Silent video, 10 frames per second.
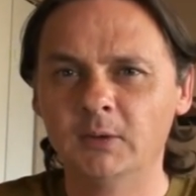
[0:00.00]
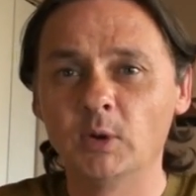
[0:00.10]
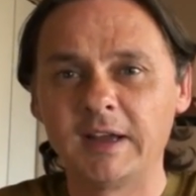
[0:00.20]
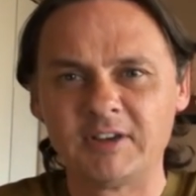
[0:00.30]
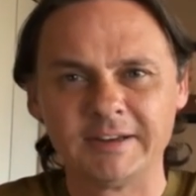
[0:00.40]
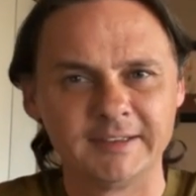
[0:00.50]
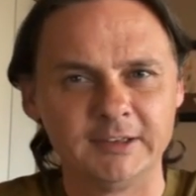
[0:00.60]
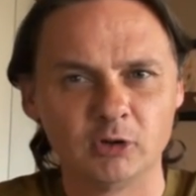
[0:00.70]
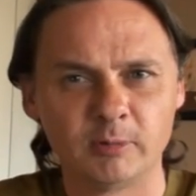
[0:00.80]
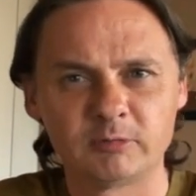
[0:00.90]
Well, evidently
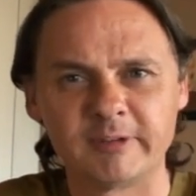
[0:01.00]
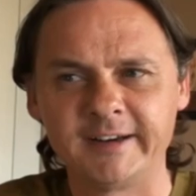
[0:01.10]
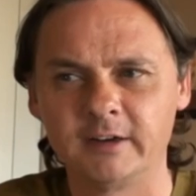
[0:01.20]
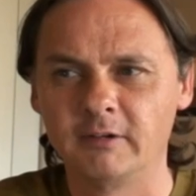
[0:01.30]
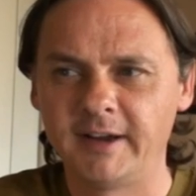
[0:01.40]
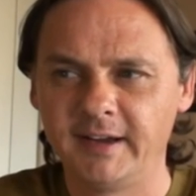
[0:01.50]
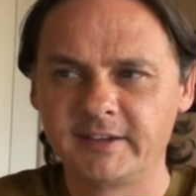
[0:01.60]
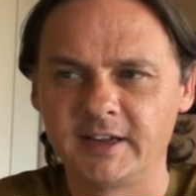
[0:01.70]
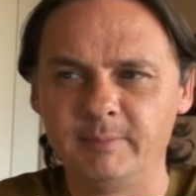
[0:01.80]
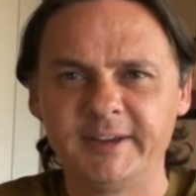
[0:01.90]
Global Radio
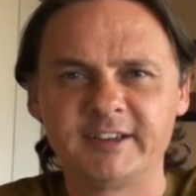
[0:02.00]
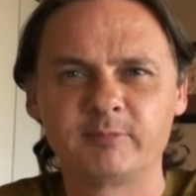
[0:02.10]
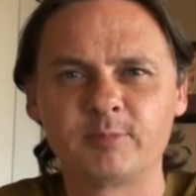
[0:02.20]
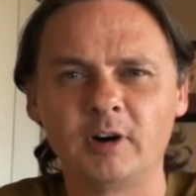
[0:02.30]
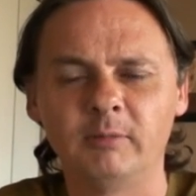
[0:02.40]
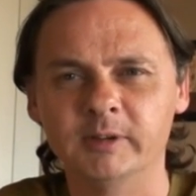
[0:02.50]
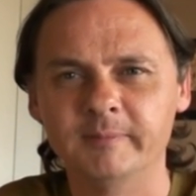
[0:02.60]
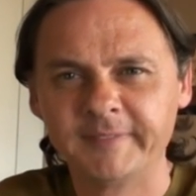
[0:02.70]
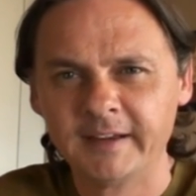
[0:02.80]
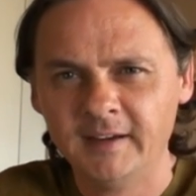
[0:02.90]
has a bit of problem